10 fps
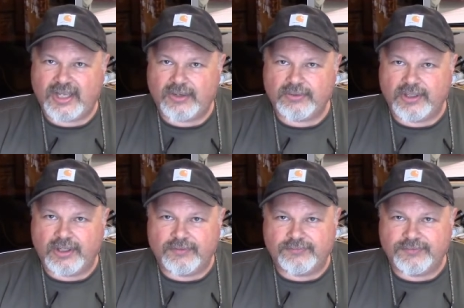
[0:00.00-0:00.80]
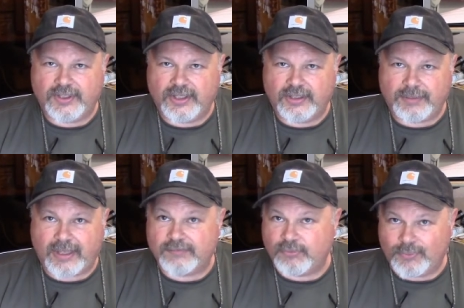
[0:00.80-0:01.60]
out of
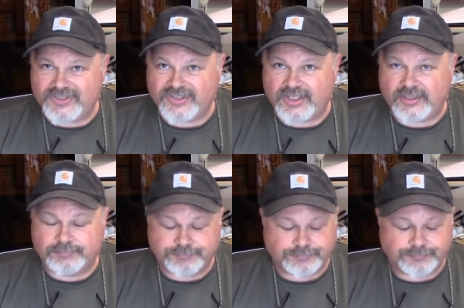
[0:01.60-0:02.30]
a whiskey.